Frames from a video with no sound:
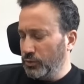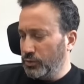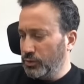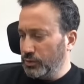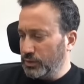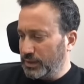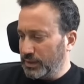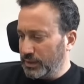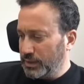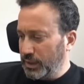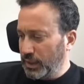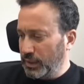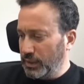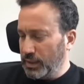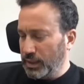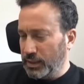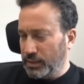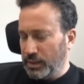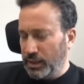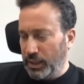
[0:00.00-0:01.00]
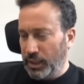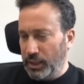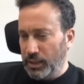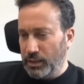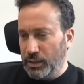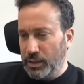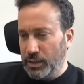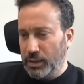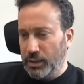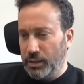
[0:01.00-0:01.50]
you could see that
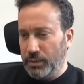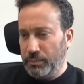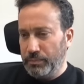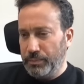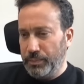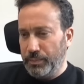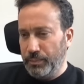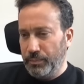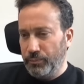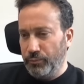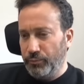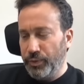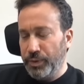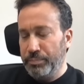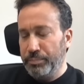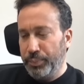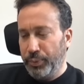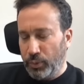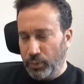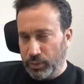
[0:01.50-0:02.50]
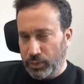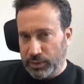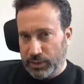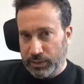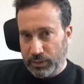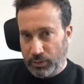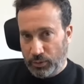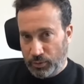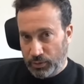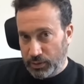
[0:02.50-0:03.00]
in the
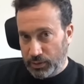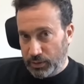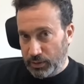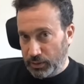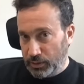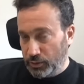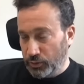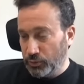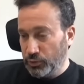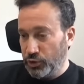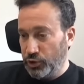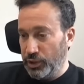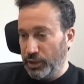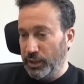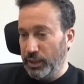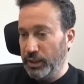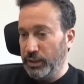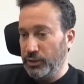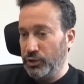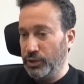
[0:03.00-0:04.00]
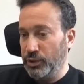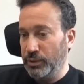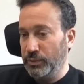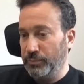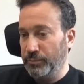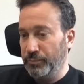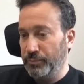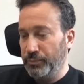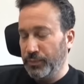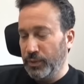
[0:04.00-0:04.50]
reports on the
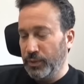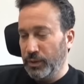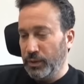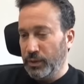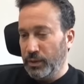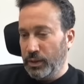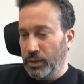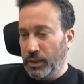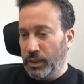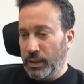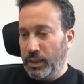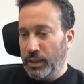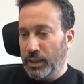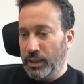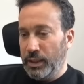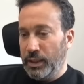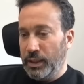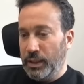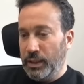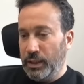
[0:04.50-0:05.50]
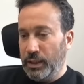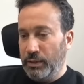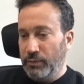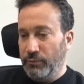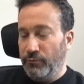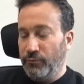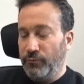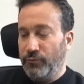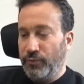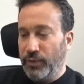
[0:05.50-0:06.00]
negotiation,
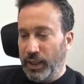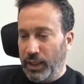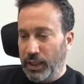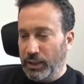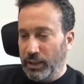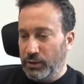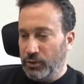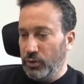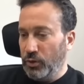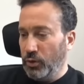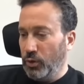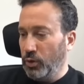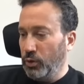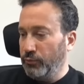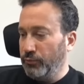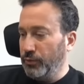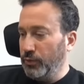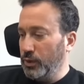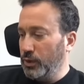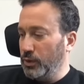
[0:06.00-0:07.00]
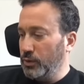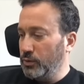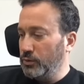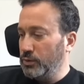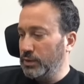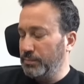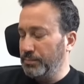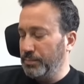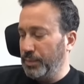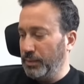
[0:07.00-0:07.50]
the fate of
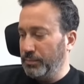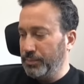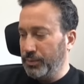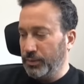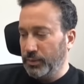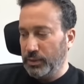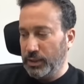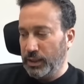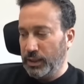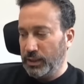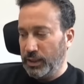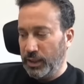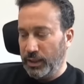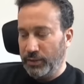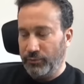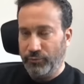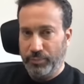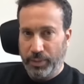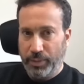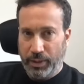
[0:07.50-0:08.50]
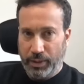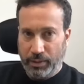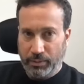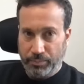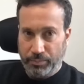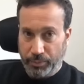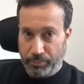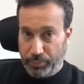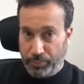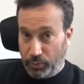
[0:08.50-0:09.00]
those people that have
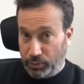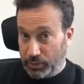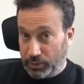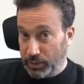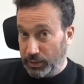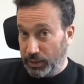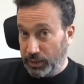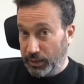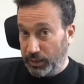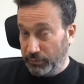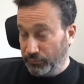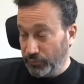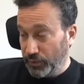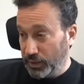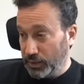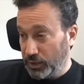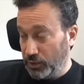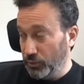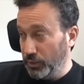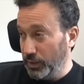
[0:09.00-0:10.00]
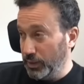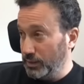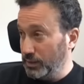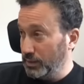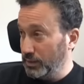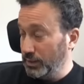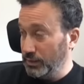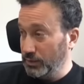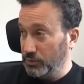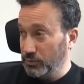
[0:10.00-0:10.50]
been purportedly
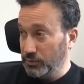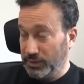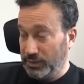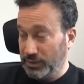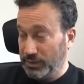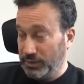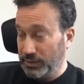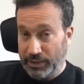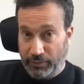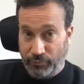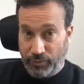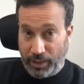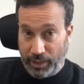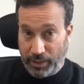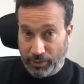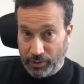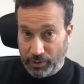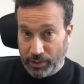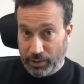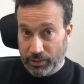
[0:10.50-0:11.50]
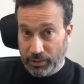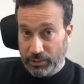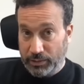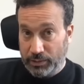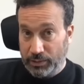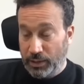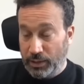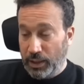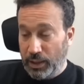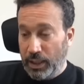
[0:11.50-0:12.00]
evacuated into safe
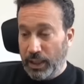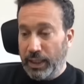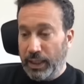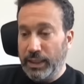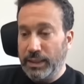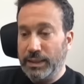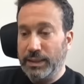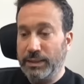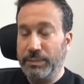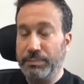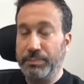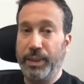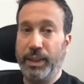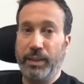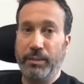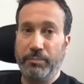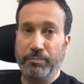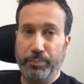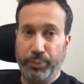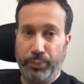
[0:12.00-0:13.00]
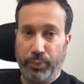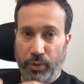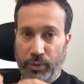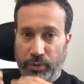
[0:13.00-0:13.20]
areas is being